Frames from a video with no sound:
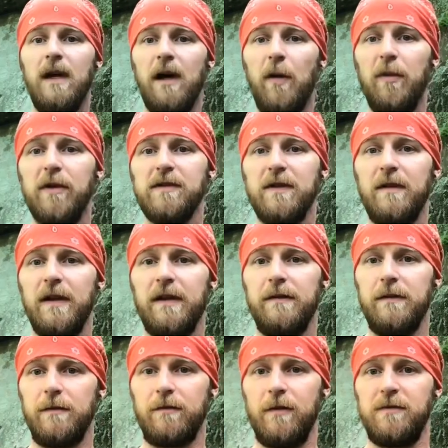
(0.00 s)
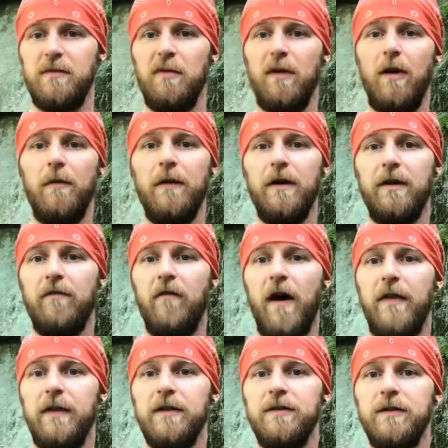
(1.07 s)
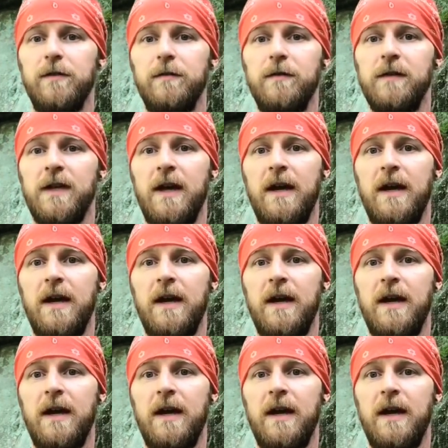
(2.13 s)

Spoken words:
I'll post a link in the description below where you can find these shoes.